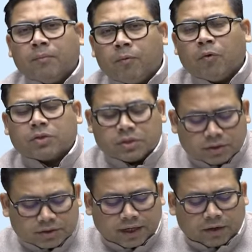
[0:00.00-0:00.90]

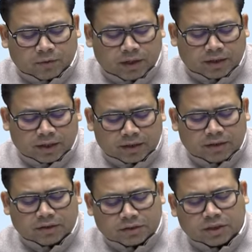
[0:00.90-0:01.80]
post-strangulated
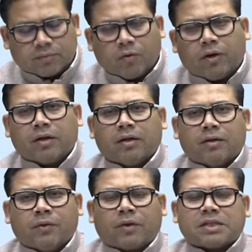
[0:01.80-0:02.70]
sigmoid,
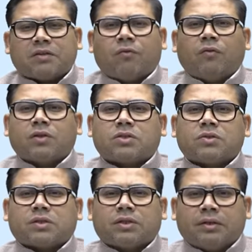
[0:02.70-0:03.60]
you can say
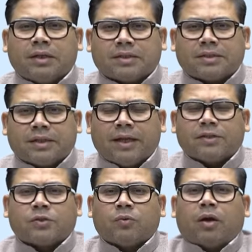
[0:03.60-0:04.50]
volvulus. This
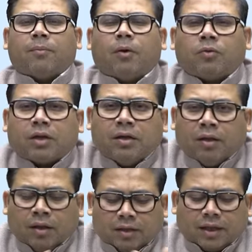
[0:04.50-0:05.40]
tells you about
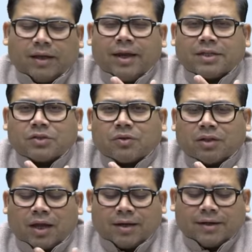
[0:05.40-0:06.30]
the ages on
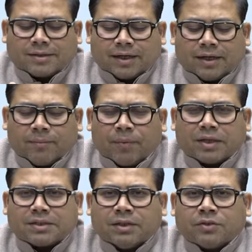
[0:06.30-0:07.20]
the higher side, a big
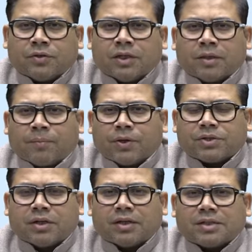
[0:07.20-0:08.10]
surgery, the
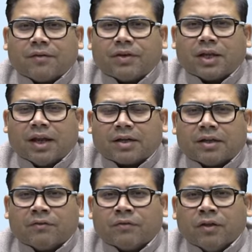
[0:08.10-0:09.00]
patient is having an
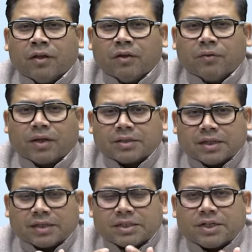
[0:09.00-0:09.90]
active, you can
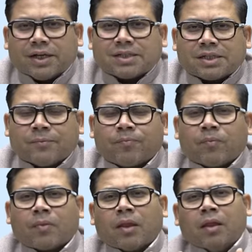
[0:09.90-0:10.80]
say, stress.
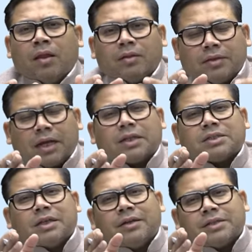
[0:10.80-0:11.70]
That
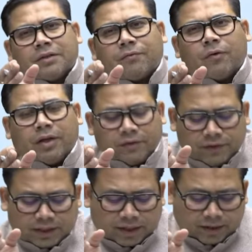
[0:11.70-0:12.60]
is the reason for
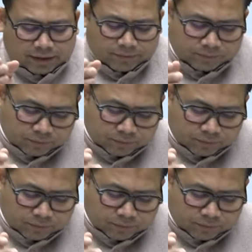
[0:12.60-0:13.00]
DVT here.